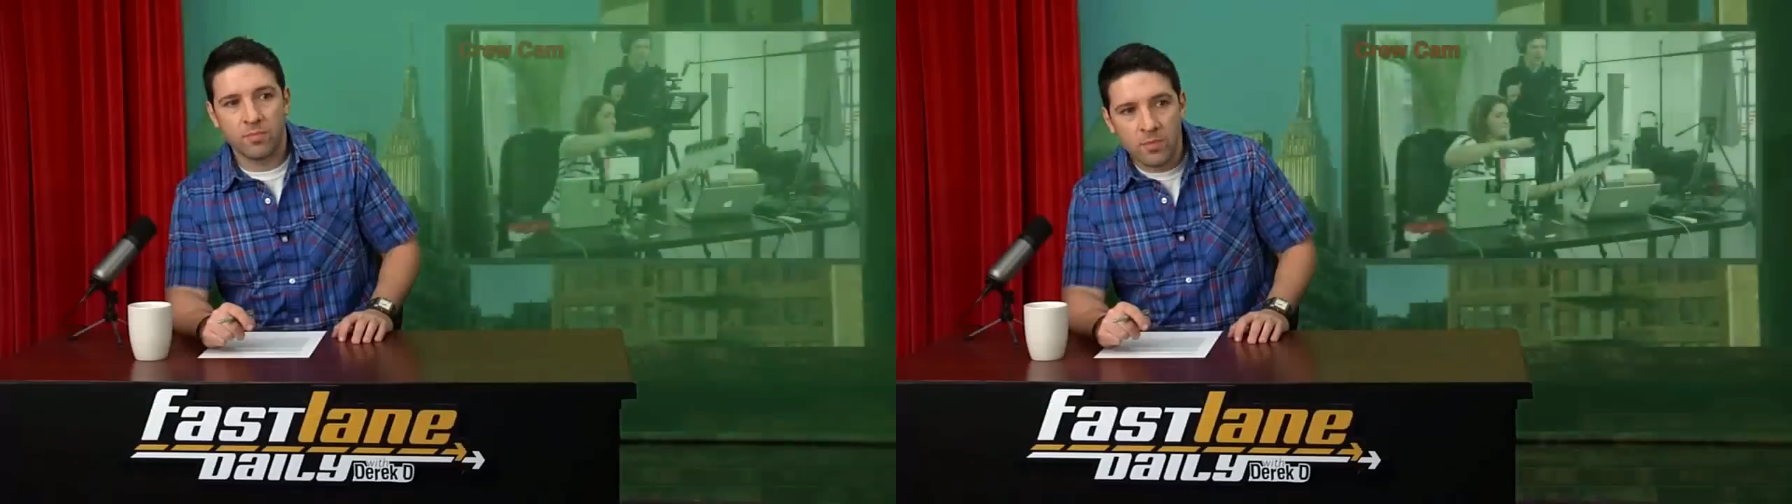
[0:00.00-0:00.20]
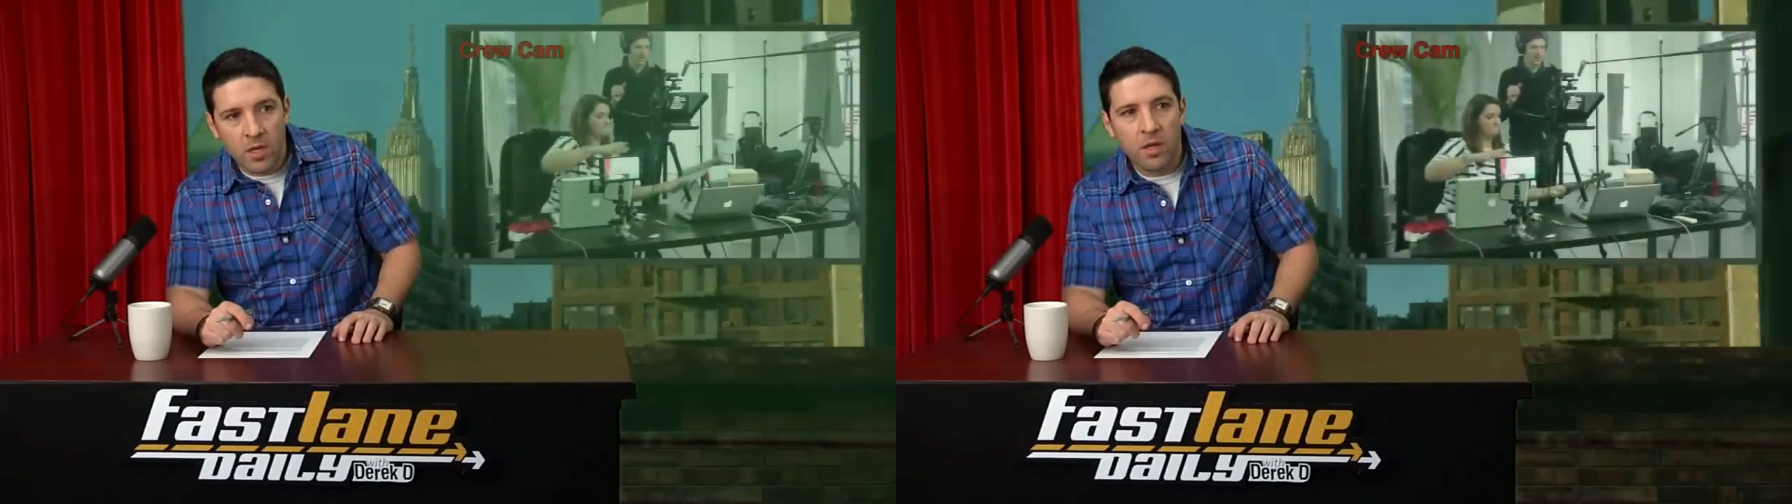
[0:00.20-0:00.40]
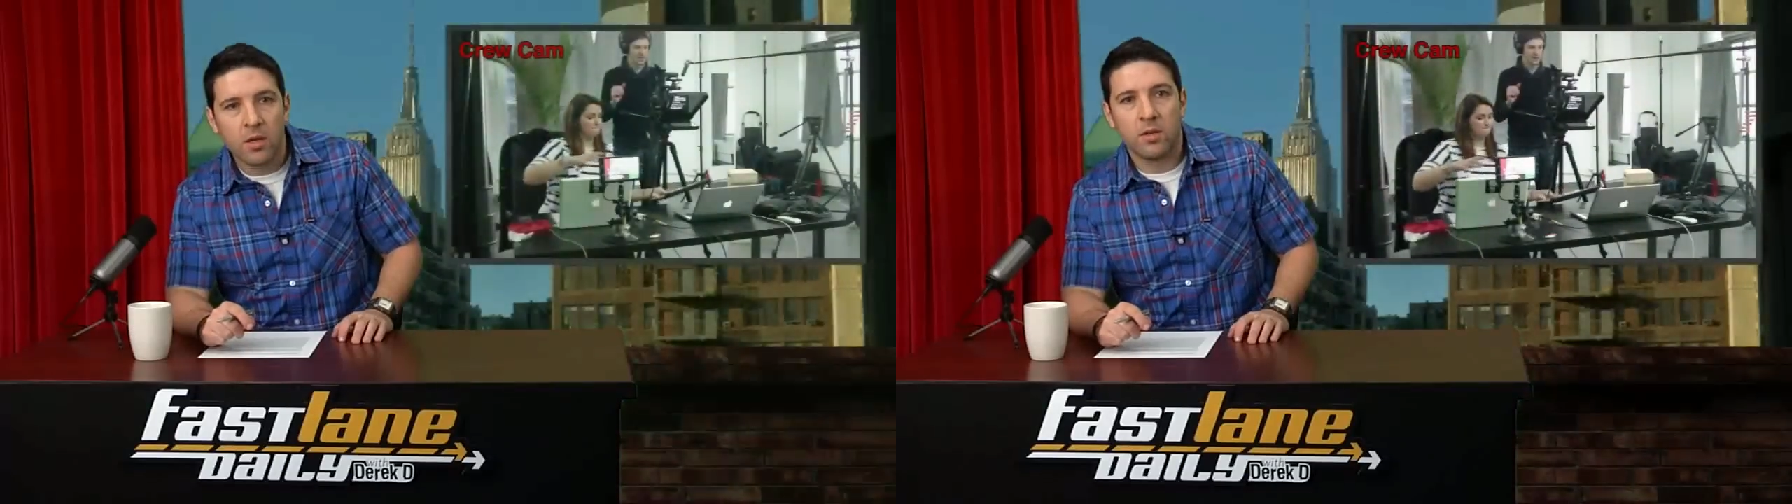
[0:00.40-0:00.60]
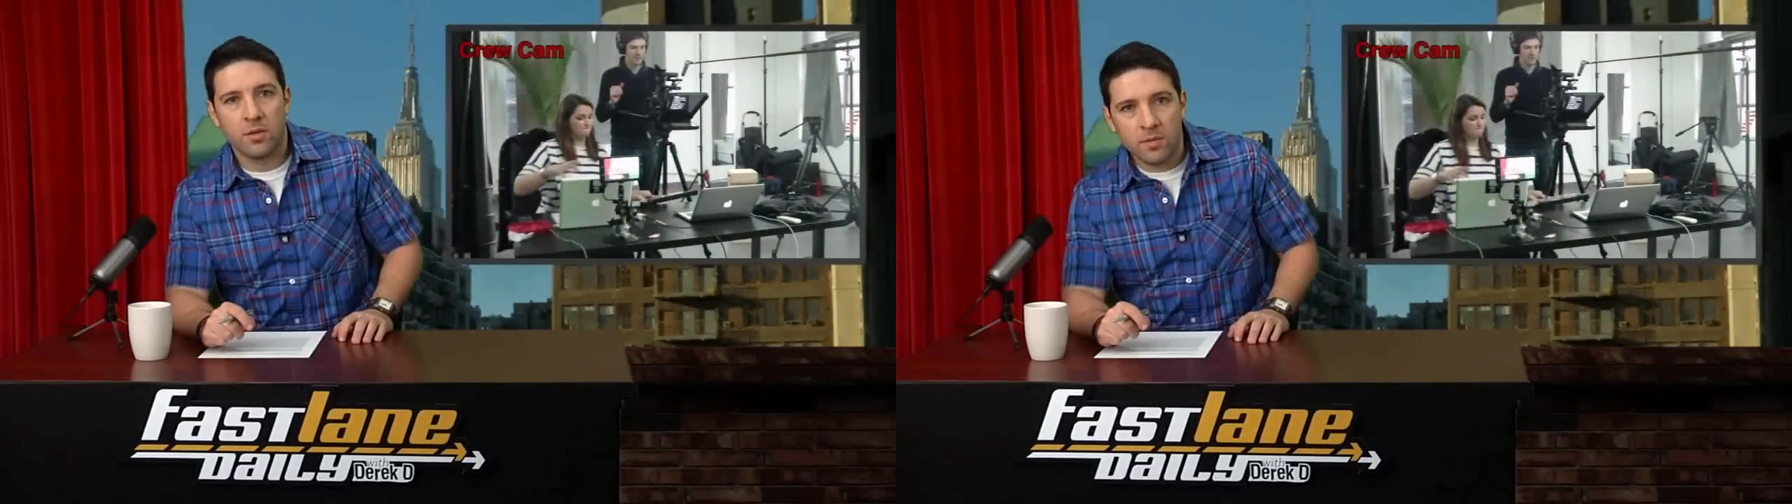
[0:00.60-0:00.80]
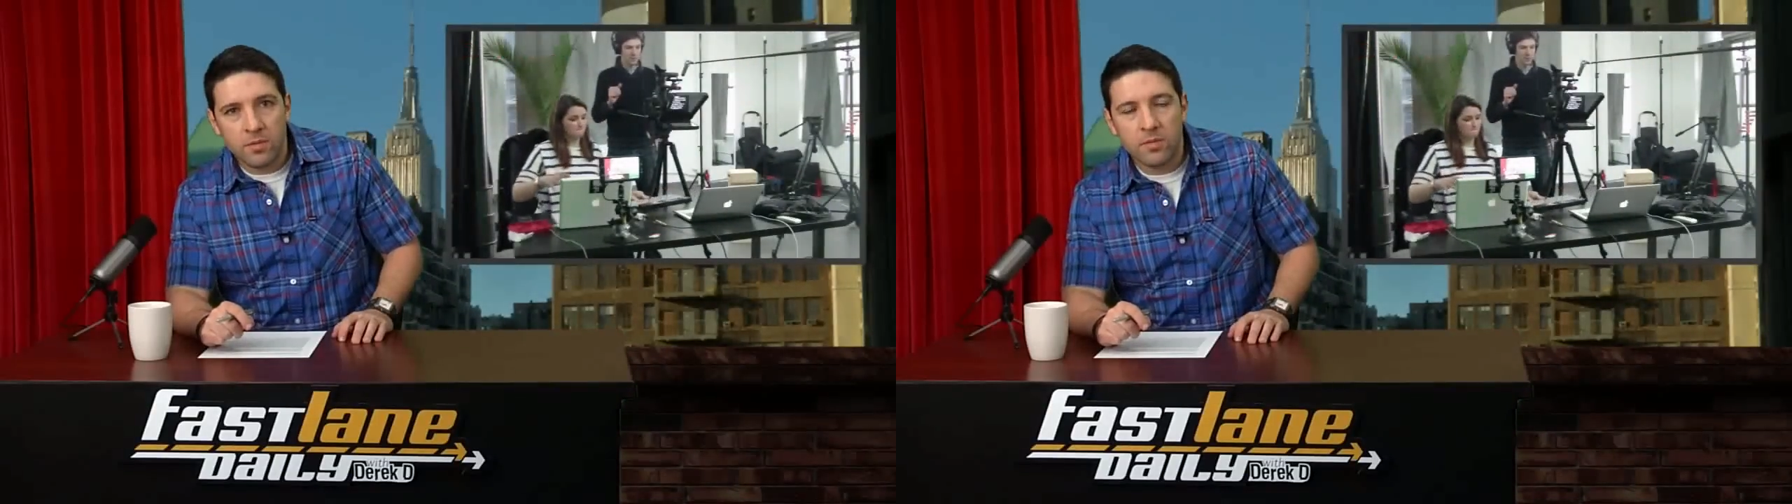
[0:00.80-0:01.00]
Body take
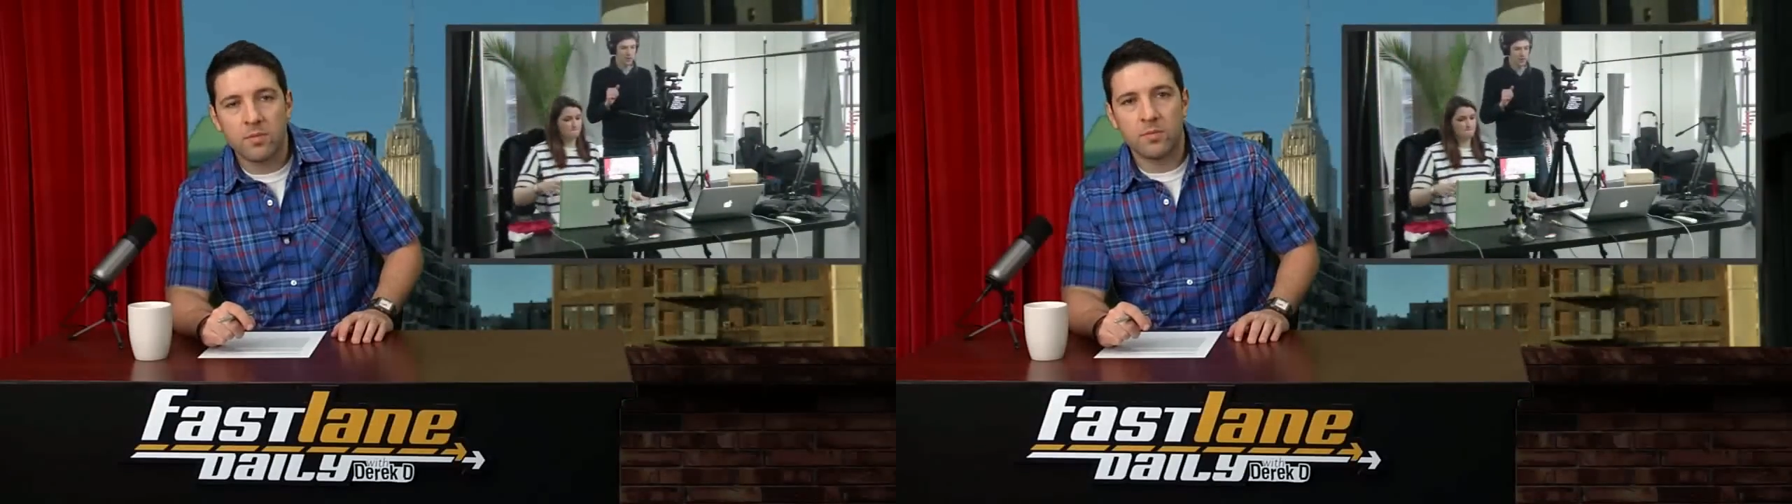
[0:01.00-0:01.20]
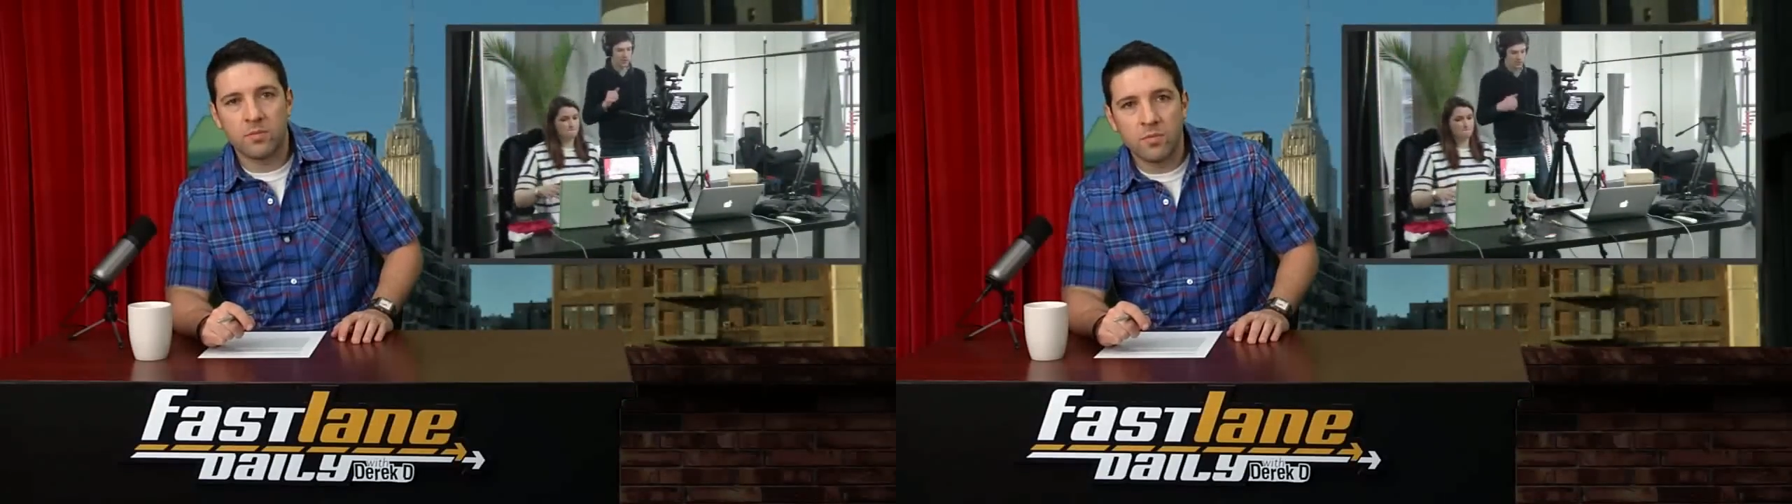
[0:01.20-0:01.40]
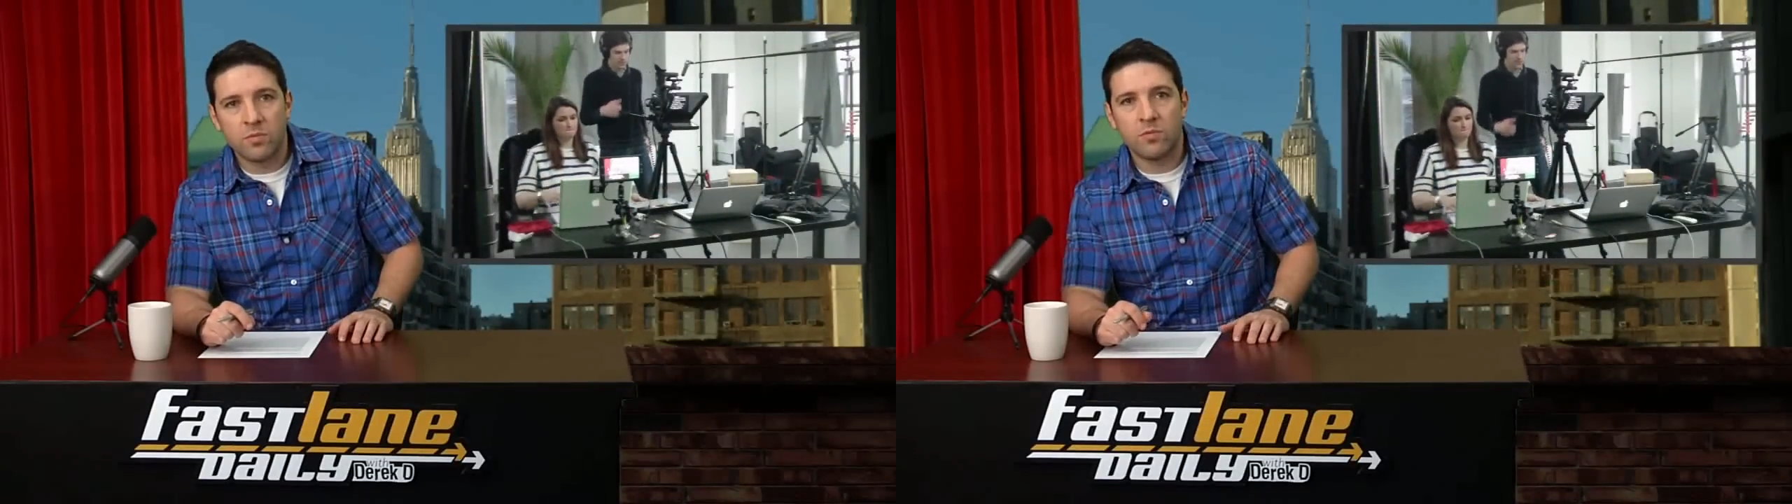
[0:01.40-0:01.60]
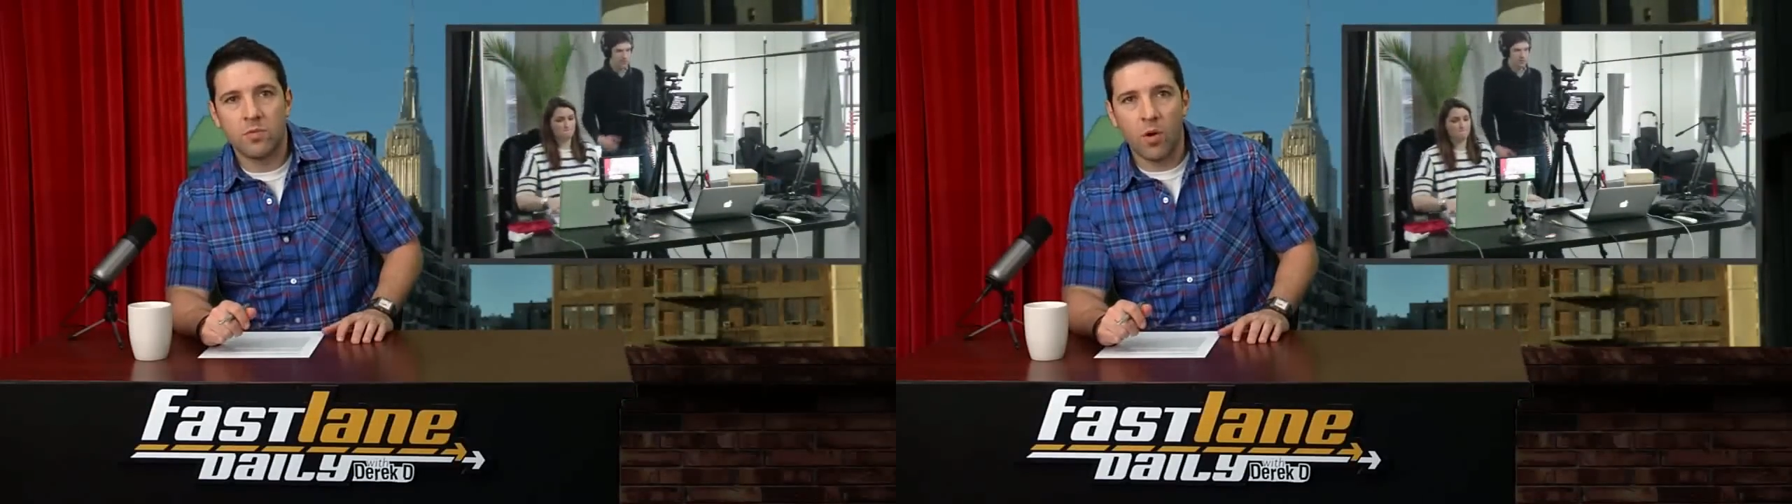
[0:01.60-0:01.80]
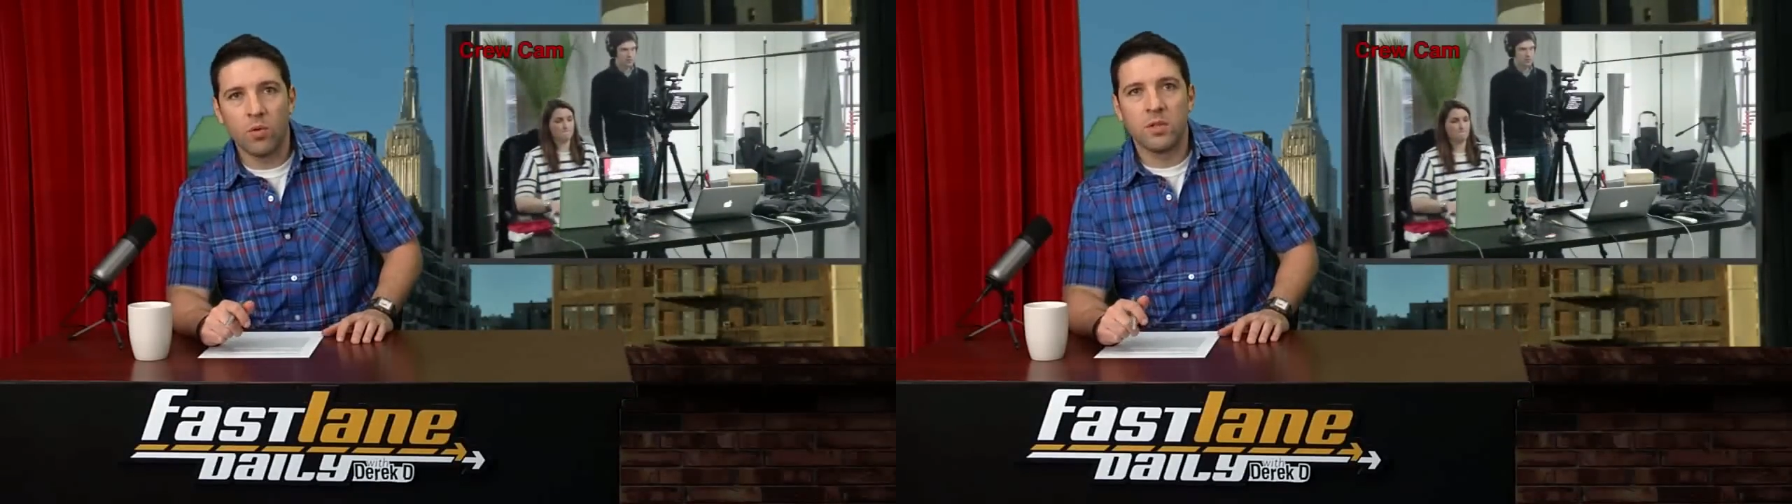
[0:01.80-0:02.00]
four.
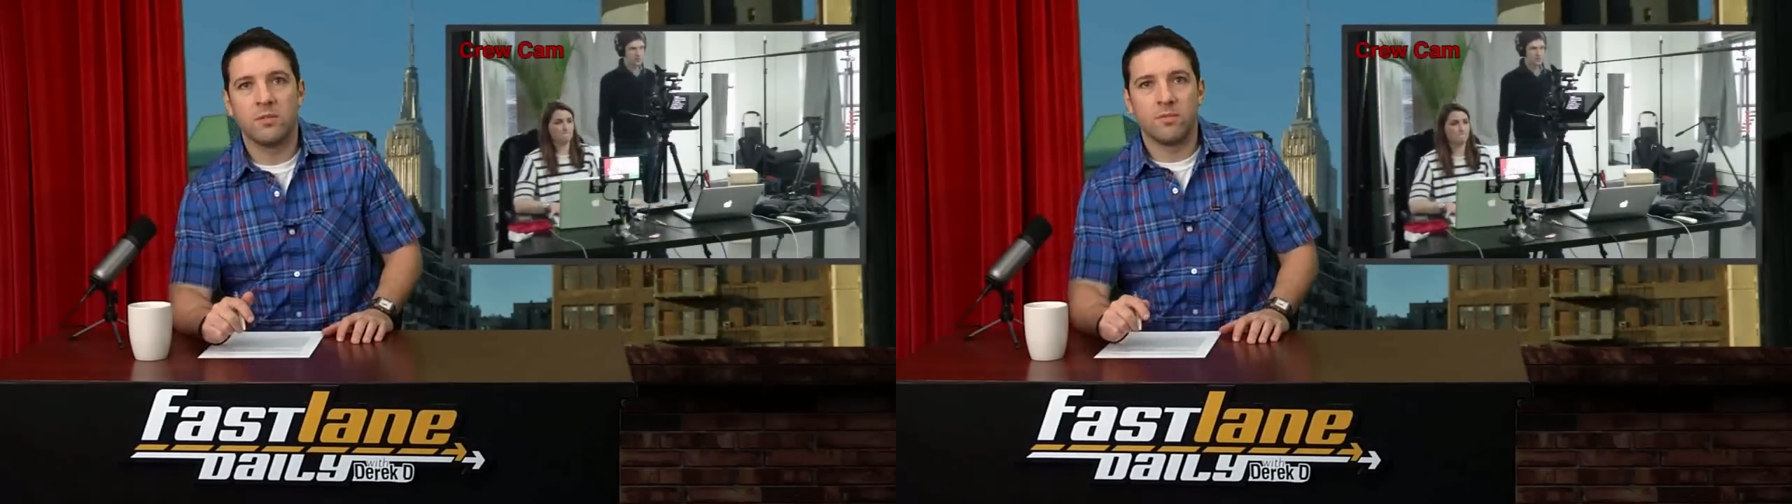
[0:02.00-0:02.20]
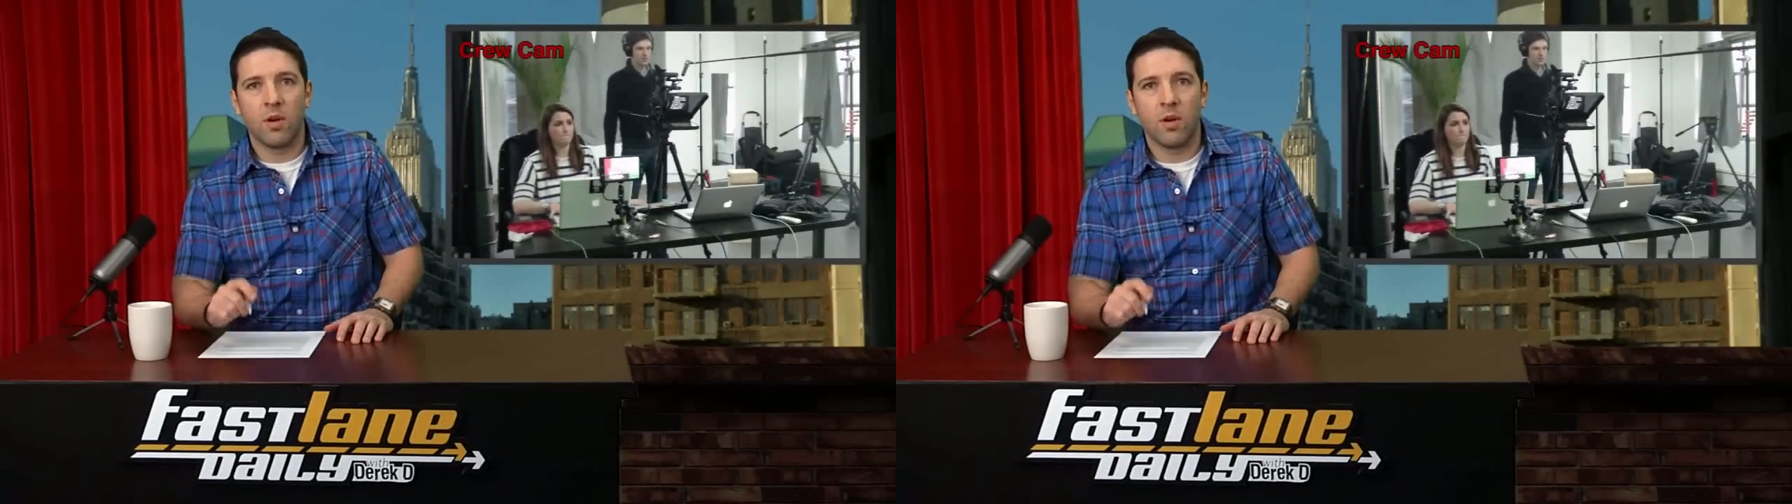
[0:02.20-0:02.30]
Rolling,